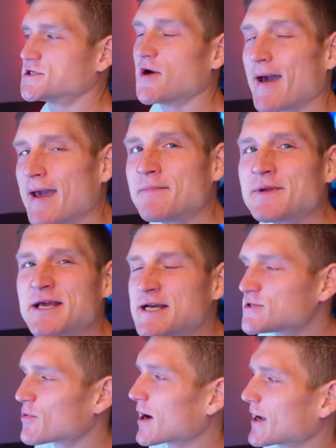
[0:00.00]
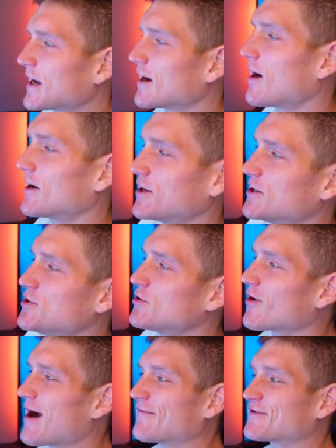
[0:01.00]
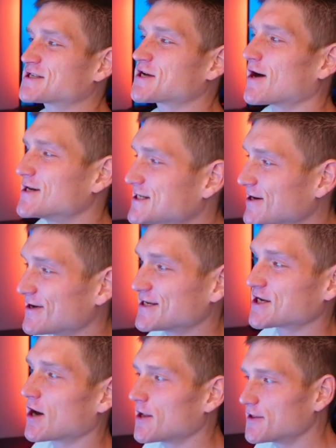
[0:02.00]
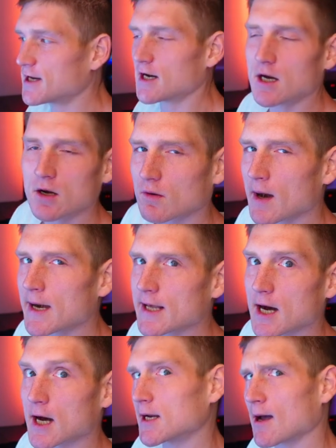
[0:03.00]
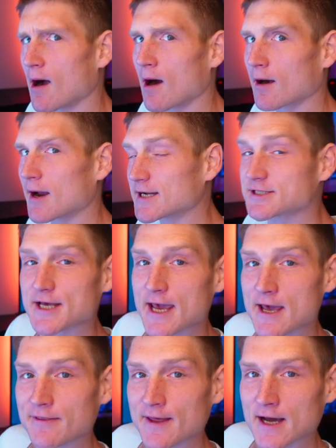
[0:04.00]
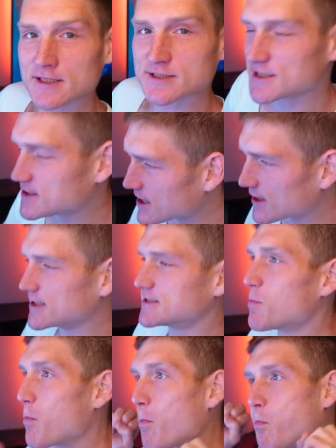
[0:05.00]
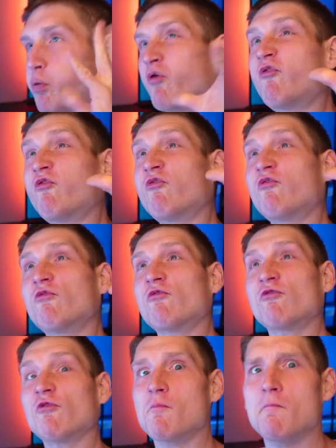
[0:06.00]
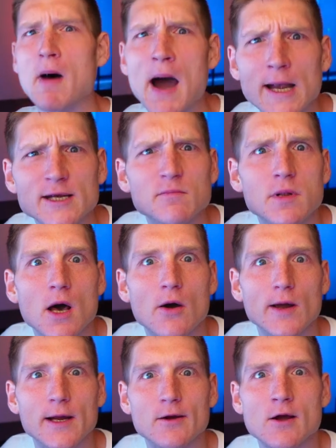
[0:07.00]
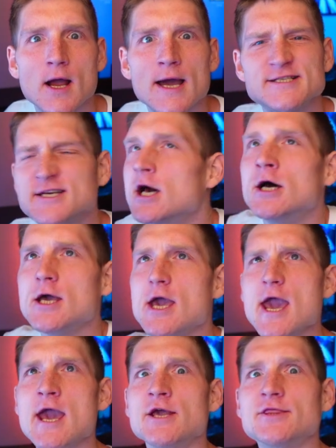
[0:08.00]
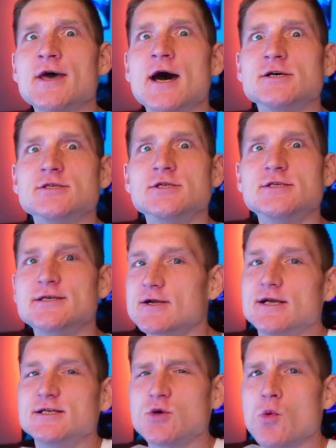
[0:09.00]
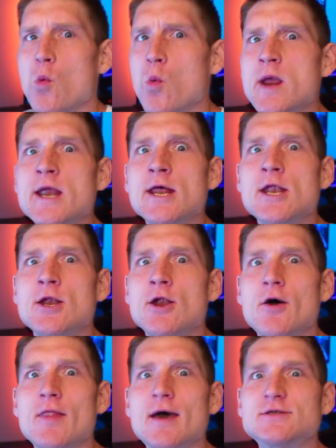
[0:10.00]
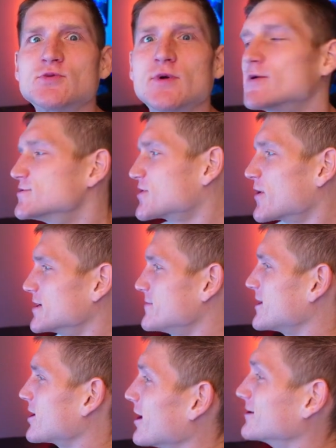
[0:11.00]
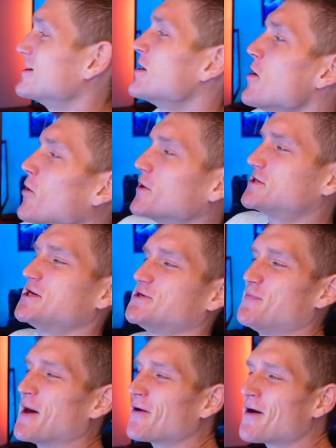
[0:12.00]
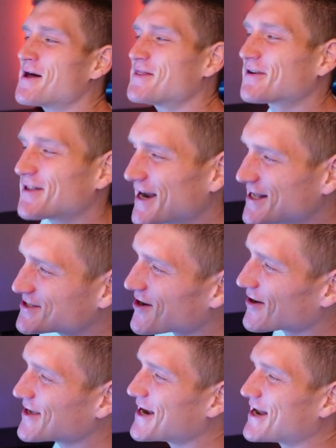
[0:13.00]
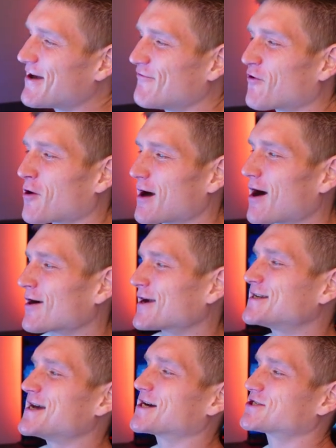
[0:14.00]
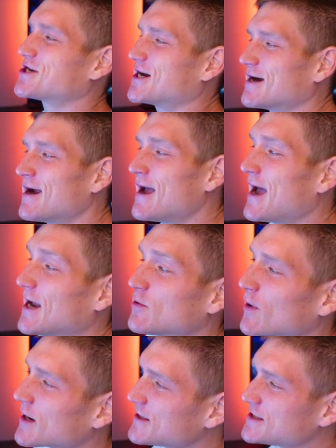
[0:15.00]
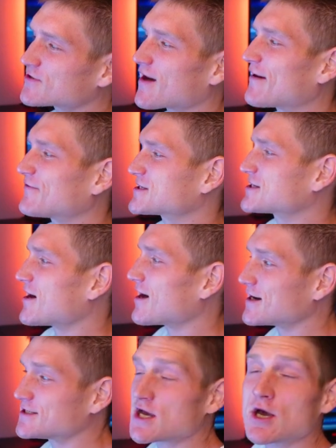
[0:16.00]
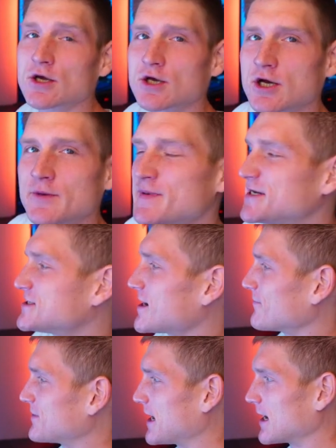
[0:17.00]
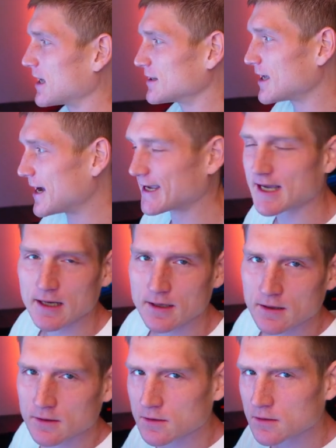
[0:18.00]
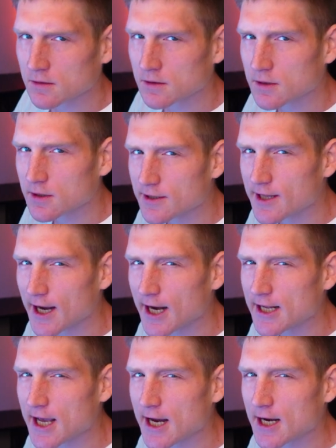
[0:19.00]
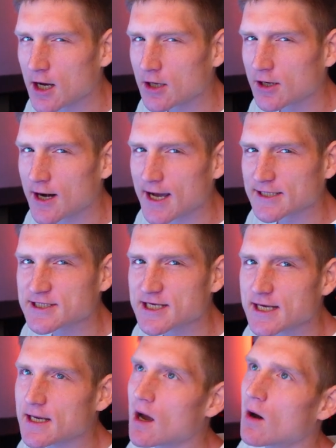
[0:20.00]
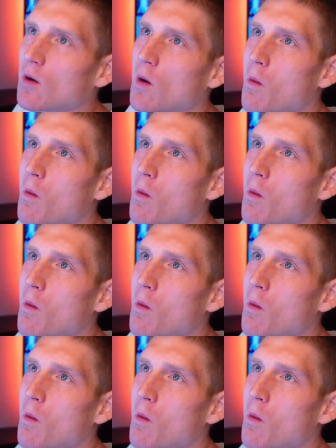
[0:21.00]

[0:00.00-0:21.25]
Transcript: So AMD is working on a new graphics card series called the Radeon RX 8000 series. Mind blowing, right? 8000 series. We didn't know that's what it was going to be called, which is built on their latest RDNA 4 architecture. And one of these graphics cards could be something like the 8800 XT